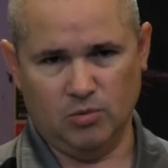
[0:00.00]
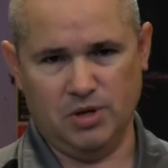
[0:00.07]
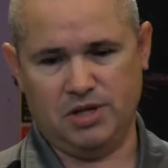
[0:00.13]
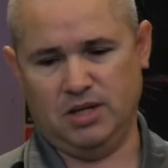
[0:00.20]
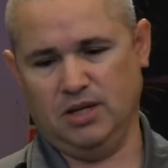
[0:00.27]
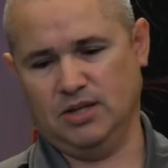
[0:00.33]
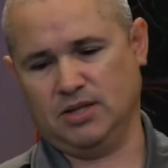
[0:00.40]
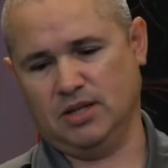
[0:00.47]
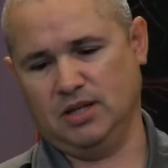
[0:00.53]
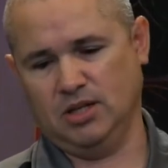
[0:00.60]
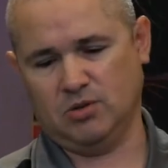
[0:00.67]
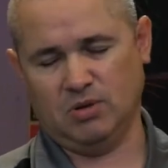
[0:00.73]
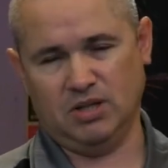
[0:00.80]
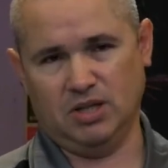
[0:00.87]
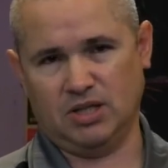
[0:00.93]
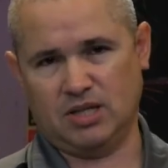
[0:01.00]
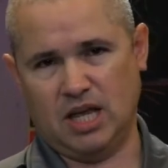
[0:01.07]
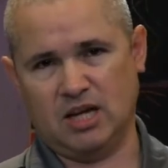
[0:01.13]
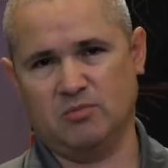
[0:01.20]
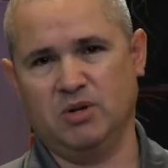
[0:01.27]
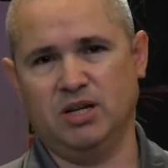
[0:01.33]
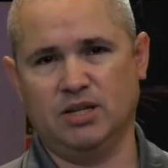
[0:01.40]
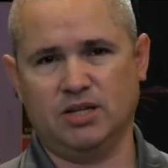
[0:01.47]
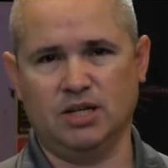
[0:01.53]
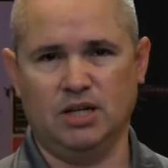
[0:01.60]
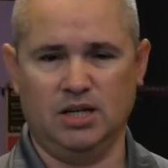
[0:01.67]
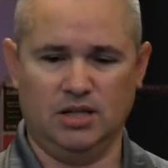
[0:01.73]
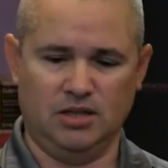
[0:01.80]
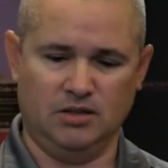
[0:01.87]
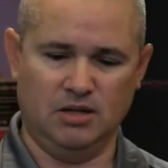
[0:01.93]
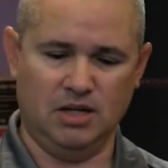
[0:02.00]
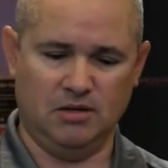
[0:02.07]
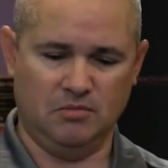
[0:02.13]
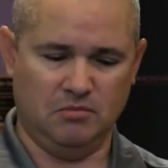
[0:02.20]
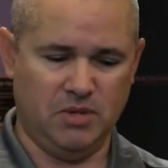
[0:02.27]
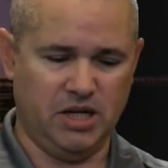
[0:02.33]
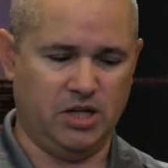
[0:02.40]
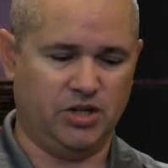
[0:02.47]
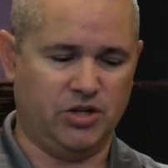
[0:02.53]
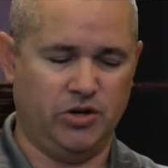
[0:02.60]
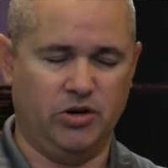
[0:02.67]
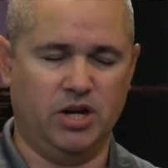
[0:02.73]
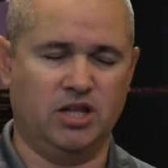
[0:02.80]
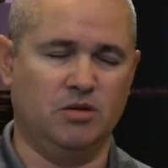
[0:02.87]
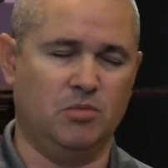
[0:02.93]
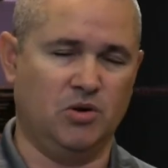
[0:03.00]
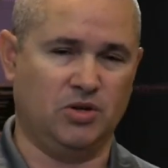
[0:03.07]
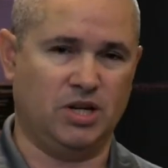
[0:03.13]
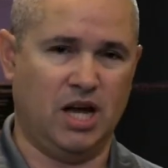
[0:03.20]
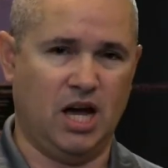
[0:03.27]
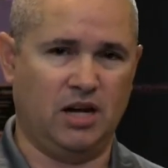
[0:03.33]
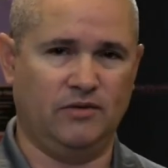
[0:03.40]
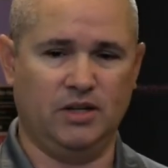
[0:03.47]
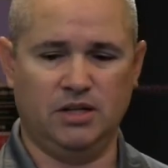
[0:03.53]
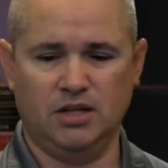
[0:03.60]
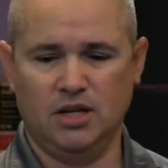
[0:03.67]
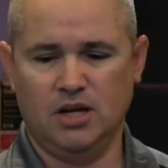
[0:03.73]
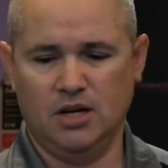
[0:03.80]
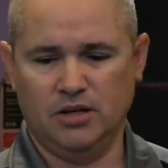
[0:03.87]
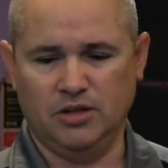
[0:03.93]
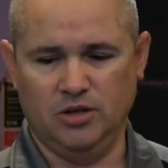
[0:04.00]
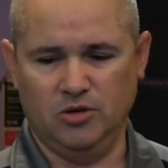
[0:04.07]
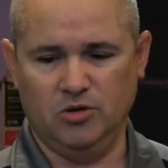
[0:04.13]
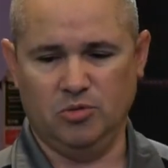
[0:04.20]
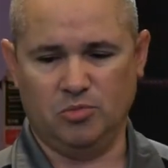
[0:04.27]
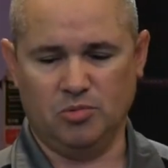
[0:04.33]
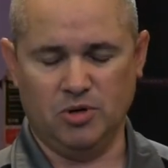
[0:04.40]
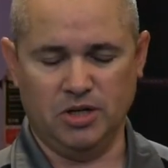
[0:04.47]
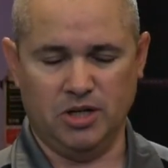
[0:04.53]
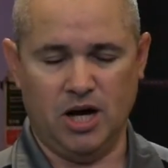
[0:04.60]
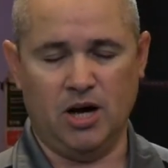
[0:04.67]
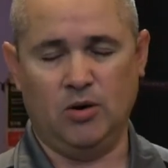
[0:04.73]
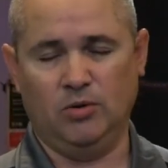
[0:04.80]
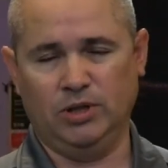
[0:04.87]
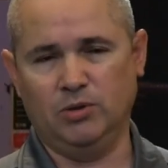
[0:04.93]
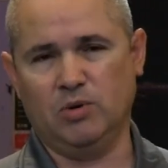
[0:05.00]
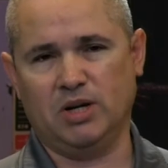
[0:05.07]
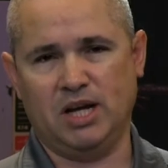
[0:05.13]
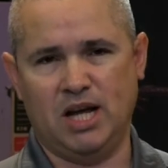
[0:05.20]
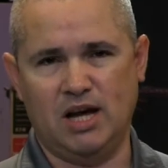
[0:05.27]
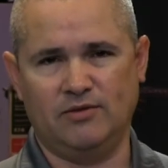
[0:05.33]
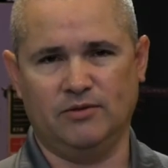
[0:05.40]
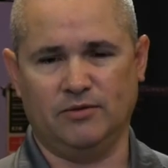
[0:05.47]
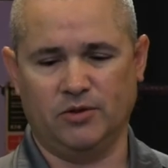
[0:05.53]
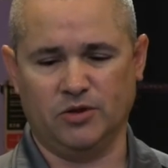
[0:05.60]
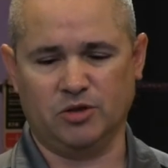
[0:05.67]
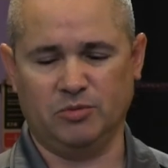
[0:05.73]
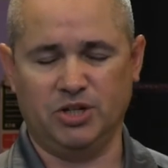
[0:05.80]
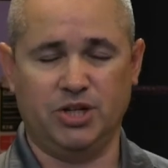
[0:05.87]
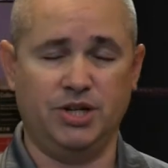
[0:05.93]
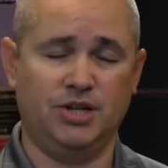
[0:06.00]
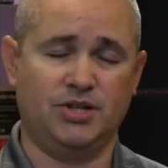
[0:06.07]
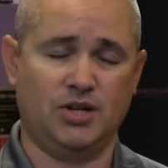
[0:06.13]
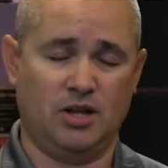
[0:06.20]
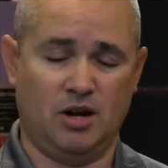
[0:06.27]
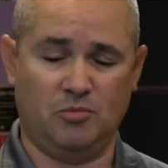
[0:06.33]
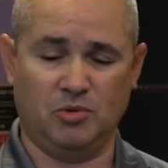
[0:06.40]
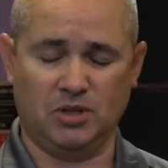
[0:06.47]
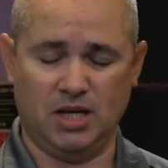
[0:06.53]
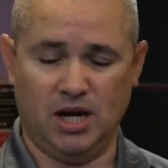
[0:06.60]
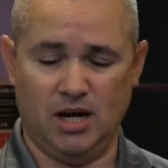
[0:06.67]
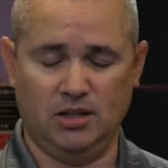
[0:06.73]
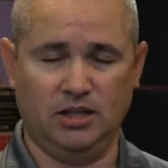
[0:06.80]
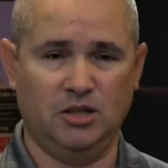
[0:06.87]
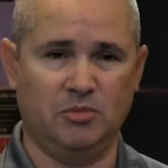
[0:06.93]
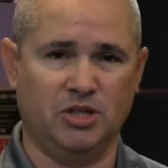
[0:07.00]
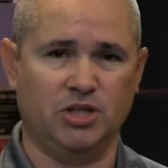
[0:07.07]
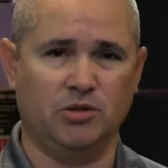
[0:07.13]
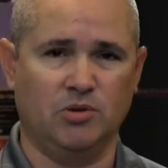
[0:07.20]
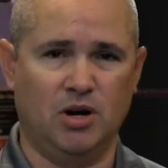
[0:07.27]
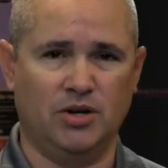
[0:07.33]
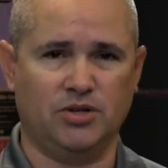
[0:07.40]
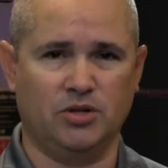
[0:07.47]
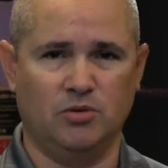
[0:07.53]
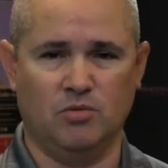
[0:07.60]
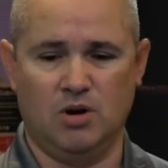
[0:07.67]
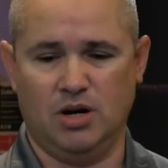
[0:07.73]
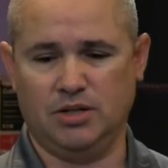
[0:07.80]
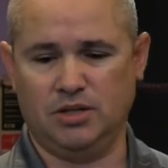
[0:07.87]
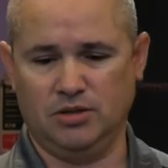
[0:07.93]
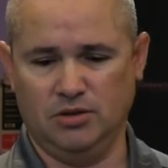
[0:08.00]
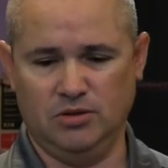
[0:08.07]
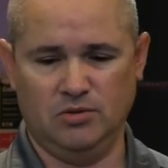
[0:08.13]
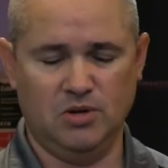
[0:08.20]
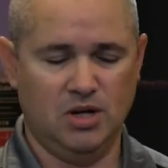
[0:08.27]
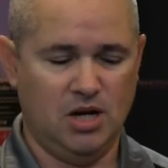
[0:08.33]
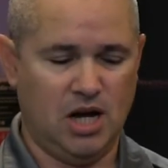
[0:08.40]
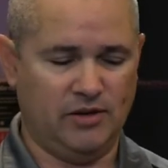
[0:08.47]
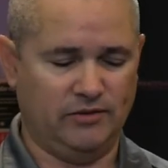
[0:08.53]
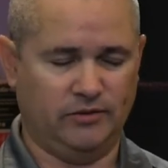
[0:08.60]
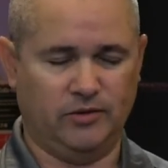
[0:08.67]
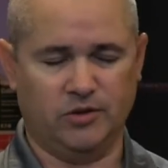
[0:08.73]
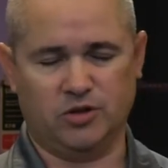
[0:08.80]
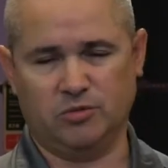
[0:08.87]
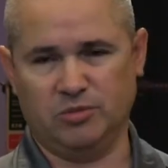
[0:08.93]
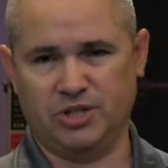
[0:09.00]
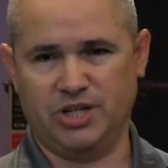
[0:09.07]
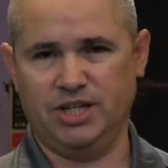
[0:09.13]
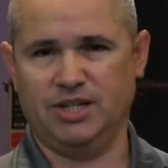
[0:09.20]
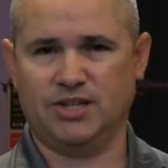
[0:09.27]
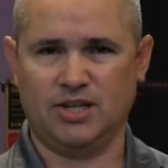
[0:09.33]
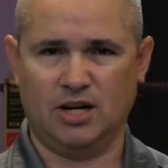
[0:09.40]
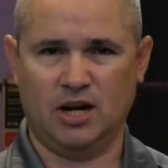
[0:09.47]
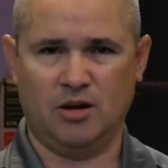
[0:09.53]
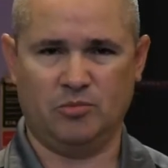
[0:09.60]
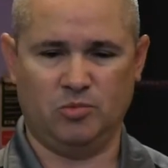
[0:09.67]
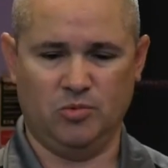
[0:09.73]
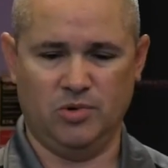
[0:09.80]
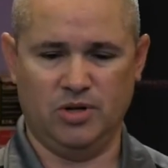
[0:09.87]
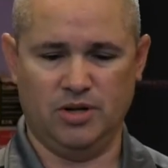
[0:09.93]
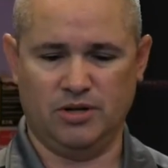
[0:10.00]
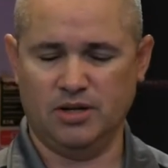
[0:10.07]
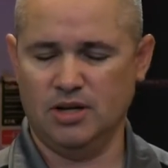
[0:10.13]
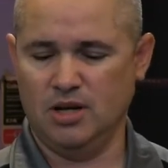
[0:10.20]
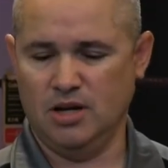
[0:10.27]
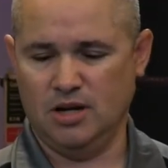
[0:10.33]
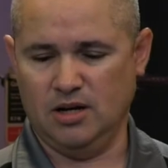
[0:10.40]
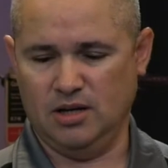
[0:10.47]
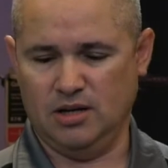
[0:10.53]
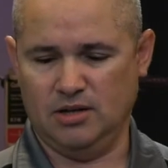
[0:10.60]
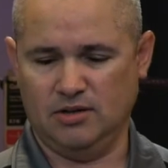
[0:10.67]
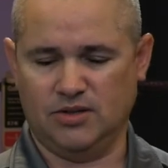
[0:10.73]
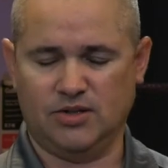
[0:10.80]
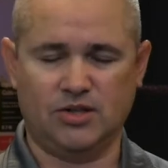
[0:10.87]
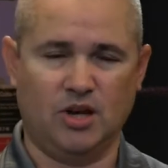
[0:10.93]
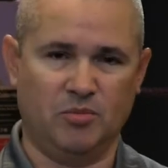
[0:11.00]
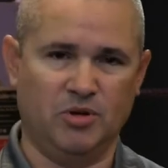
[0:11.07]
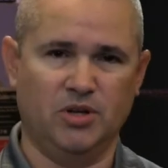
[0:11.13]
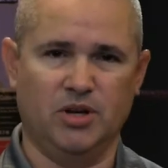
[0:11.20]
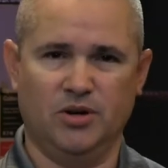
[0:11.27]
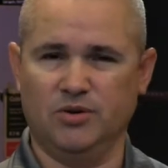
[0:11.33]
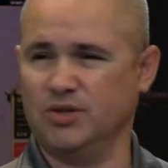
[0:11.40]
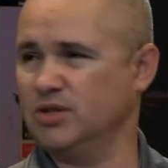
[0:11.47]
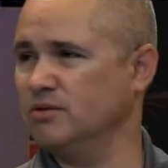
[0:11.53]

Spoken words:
each one of these segments and making sure you're getting the most out of it, you not only want to have a virtual machine set up with Kali, but you also want to have a virtual machine set up with some of those